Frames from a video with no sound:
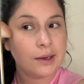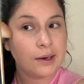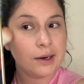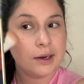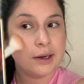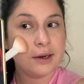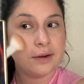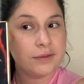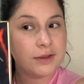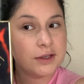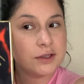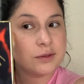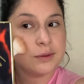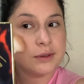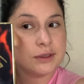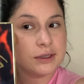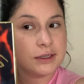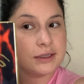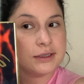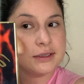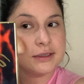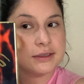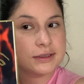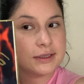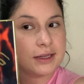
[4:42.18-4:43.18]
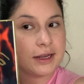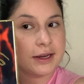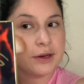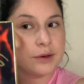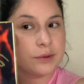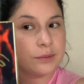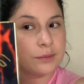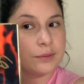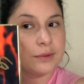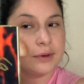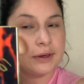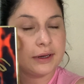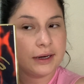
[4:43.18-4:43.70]
I love this one because it's like
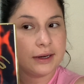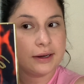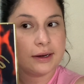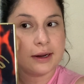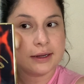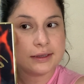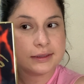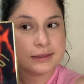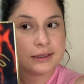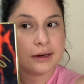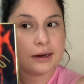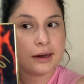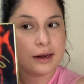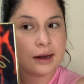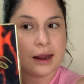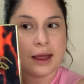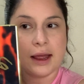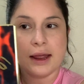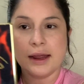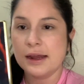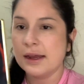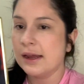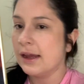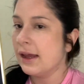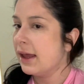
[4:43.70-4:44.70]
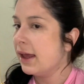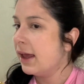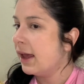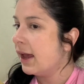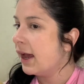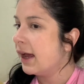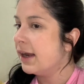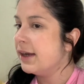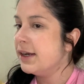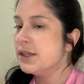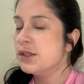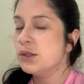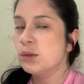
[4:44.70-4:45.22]
really nice and light,
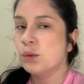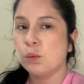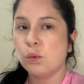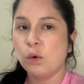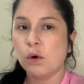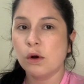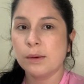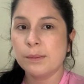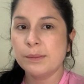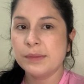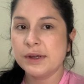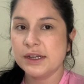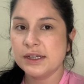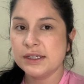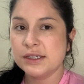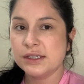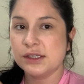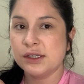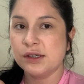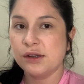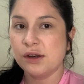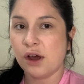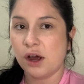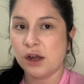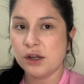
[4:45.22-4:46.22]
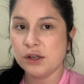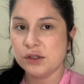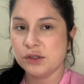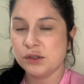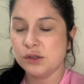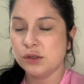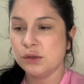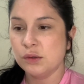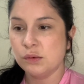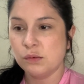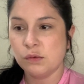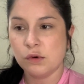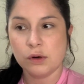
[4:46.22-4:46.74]
and it's warm, but it's not
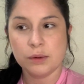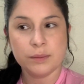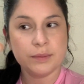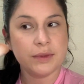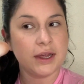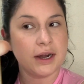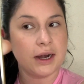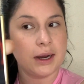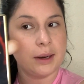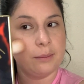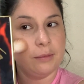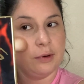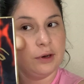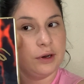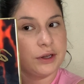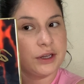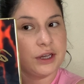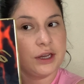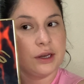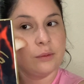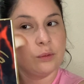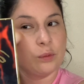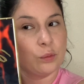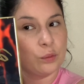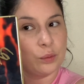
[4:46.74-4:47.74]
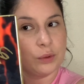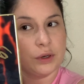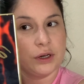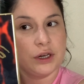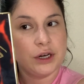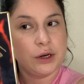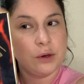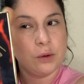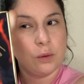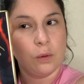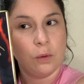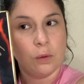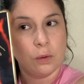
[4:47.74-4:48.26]
too warm that I'm looking
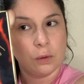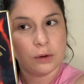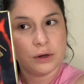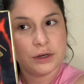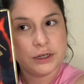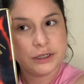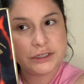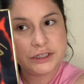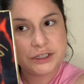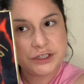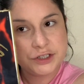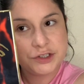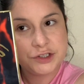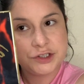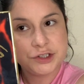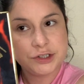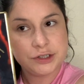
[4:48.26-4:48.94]
really orange.